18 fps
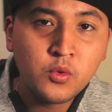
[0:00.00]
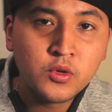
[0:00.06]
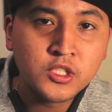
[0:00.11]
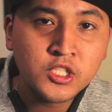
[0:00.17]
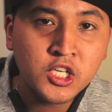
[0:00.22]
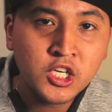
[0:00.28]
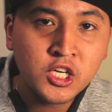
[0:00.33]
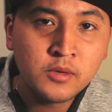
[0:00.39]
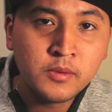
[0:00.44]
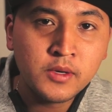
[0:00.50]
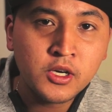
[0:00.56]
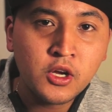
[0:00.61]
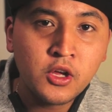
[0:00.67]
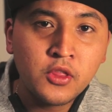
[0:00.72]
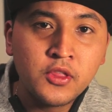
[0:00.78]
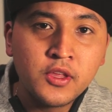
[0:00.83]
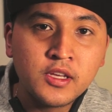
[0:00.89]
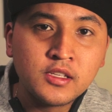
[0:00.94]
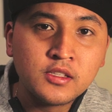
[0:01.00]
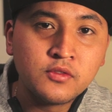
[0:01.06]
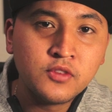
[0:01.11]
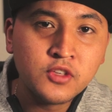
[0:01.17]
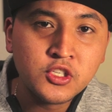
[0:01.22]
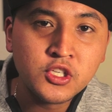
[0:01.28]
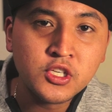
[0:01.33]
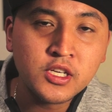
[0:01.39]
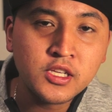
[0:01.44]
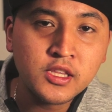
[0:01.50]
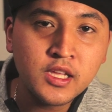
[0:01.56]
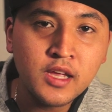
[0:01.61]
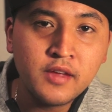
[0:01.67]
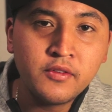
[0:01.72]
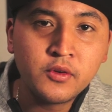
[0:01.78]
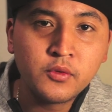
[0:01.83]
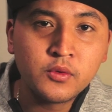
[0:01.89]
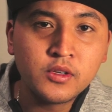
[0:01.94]
we talk about all things fishing and
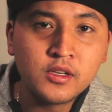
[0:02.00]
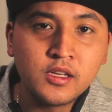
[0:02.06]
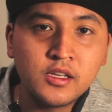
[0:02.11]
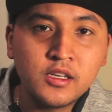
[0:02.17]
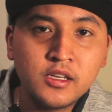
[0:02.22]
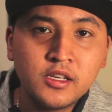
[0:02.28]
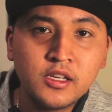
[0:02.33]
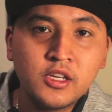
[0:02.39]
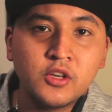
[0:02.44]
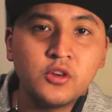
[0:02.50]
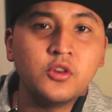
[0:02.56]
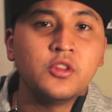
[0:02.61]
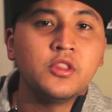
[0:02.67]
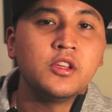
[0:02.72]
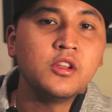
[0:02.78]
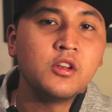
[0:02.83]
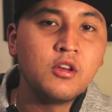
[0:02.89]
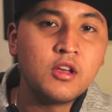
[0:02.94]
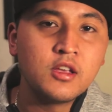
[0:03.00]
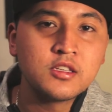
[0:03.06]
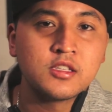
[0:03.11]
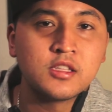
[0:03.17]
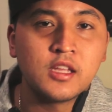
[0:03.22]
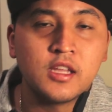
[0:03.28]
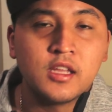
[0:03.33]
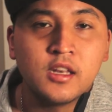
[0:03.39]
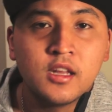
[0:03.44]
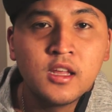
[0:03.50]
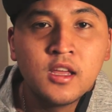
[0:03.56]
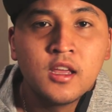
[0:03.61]
diving related here in the Aloha State.